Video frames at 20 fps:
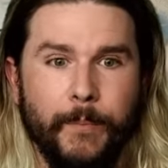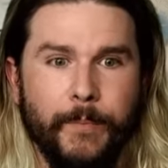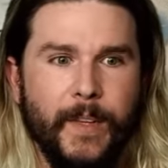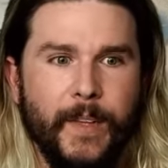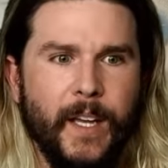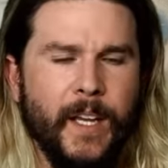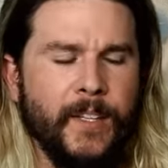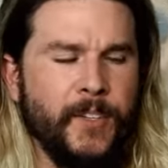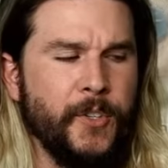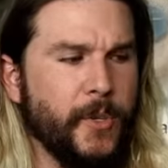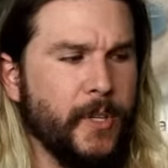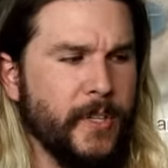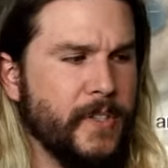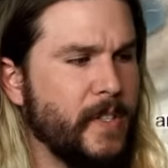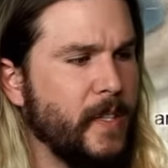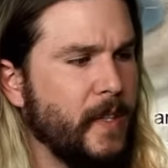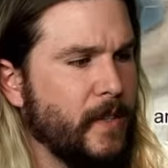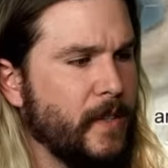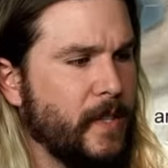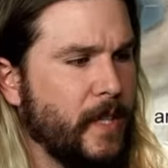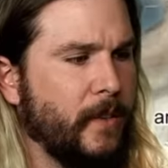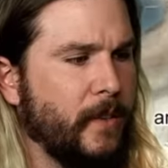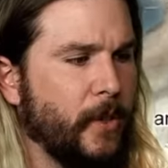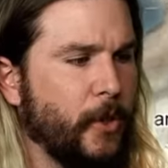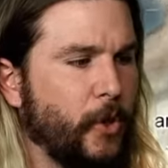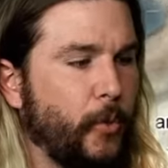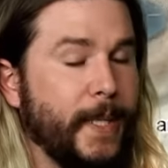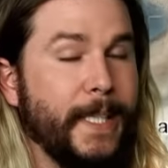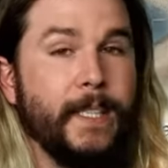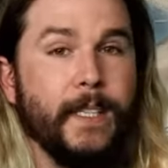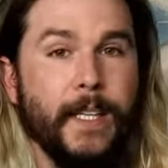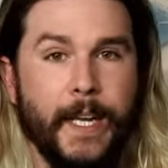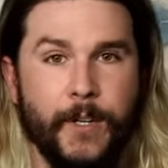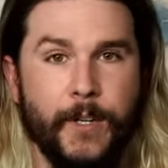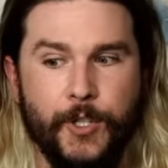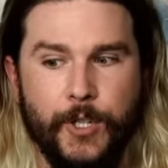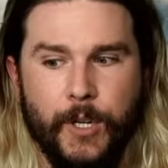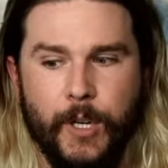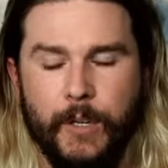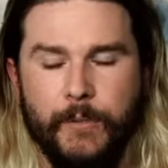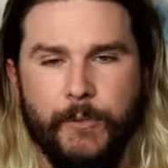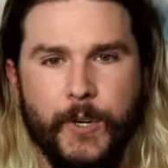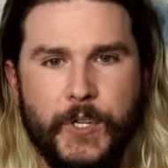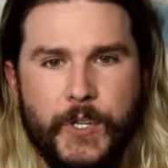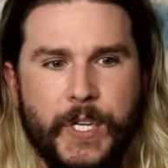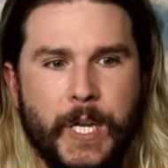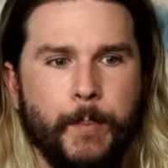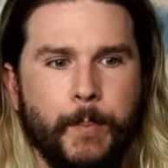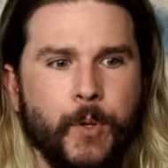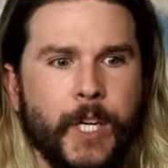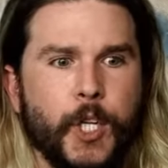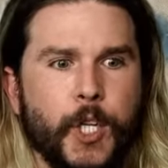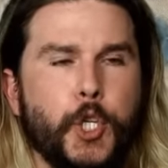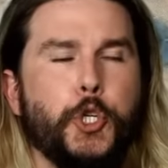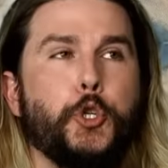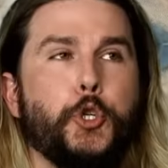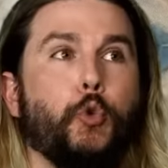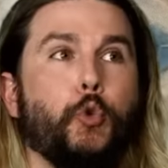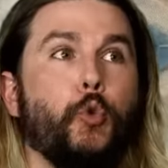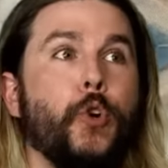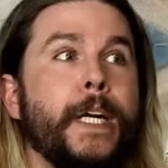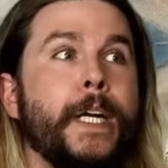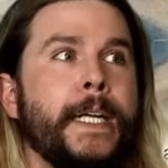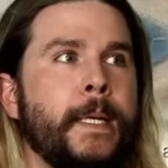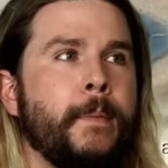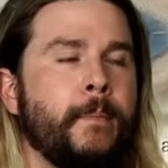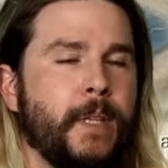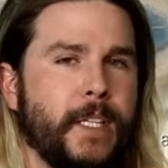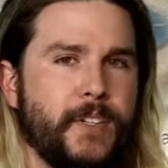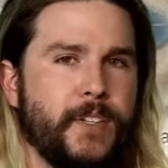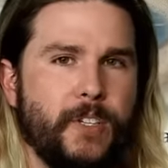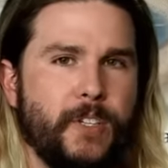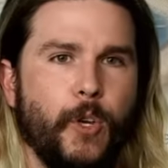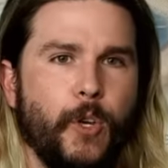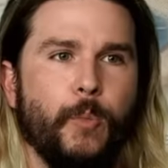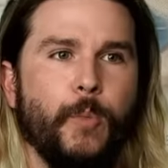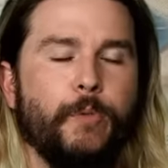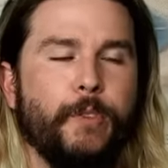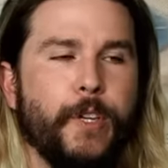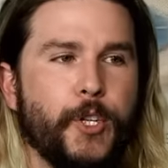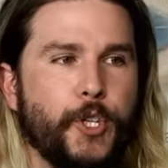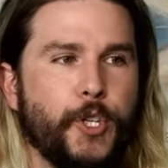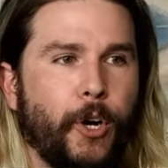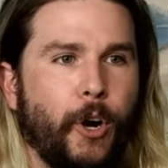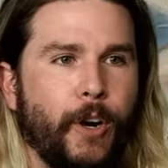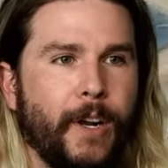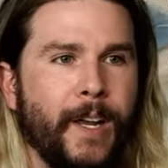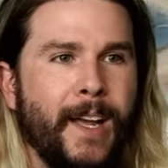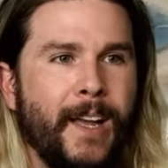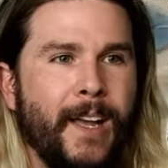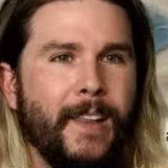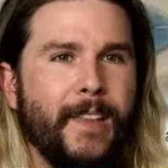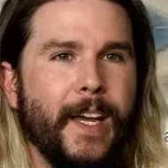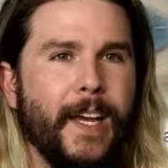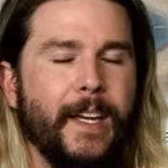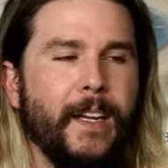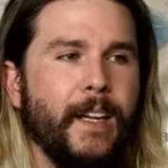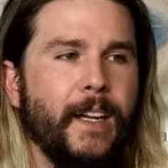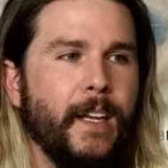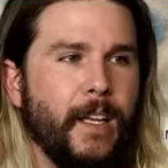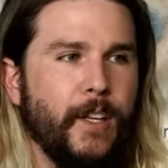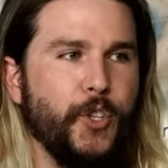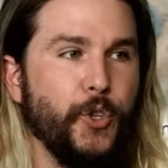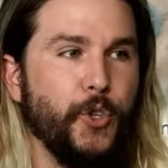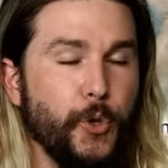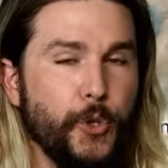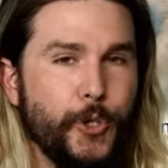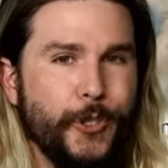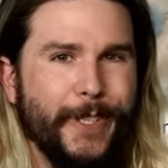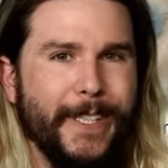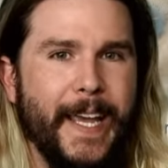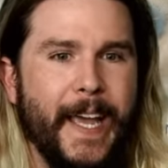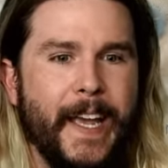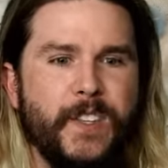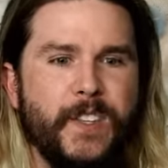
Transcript: And you can see this in the Greenland shark, for example, an extremely slow moving shark that usually has